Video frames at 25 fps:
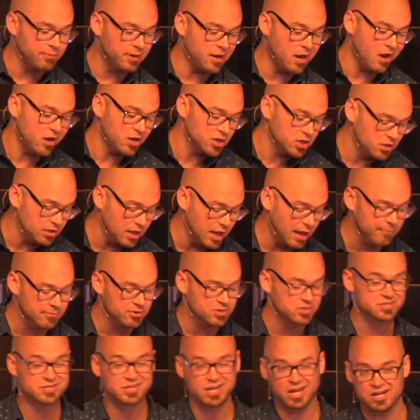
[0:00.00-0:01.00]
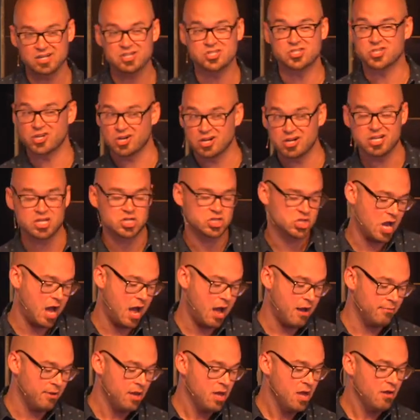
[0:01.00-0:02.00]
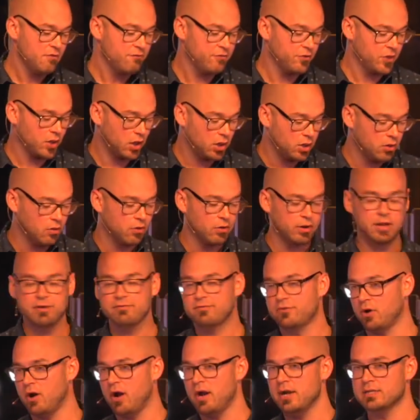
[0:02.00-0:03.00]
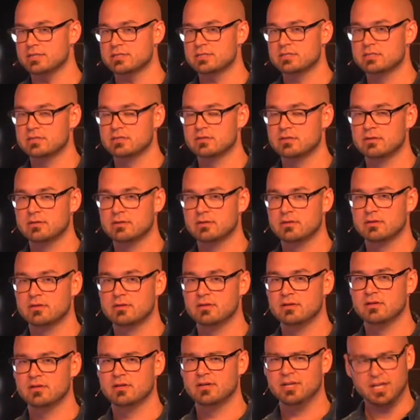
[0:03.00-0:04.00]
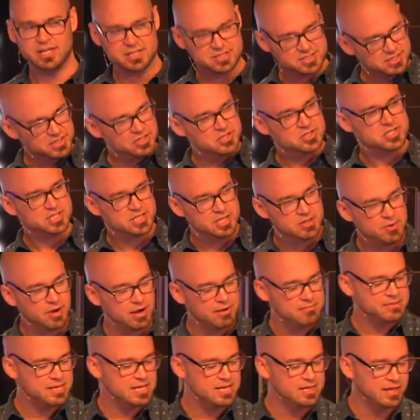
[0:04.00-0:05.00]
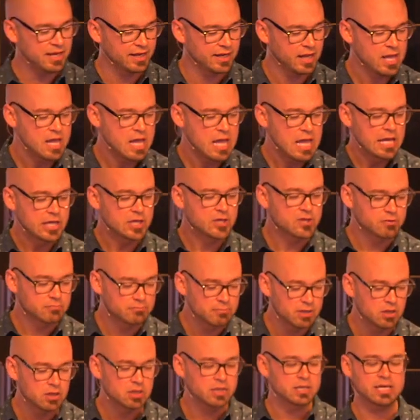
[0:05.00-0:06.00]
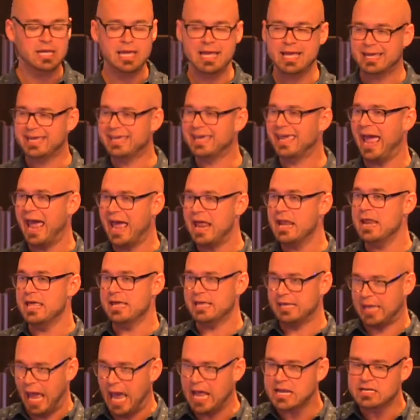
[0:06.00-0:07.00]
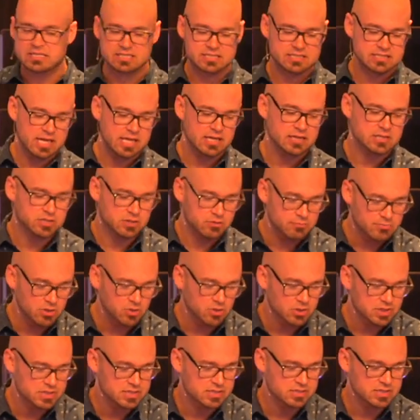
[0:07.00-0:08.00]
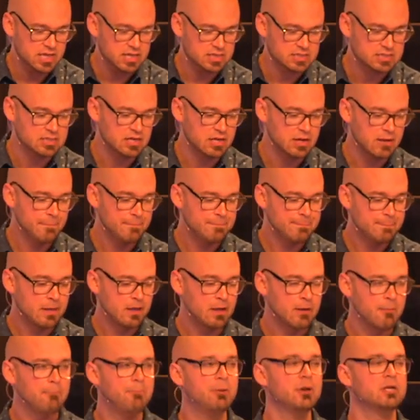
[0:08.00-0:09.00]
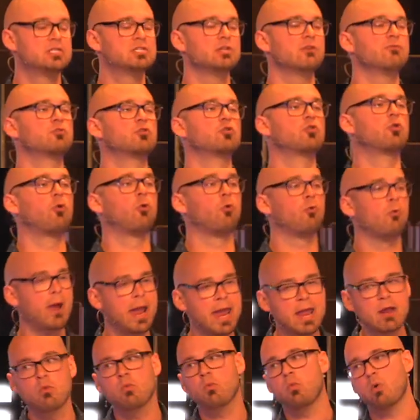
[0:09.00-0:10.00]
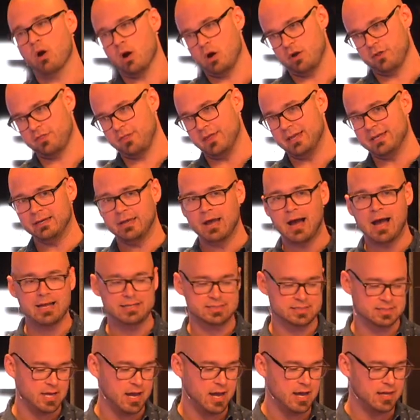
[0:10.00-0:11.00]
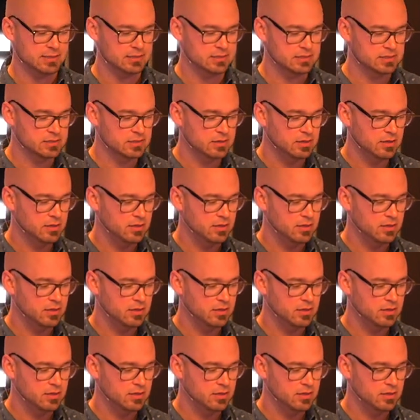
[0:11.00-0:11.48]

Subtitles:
an unglamorous, kind of dirty job for the glory of Christ. You guys, you see what I mean? Like, humility, it can stink. Humility stinks. But it's of great worth in God's eyes.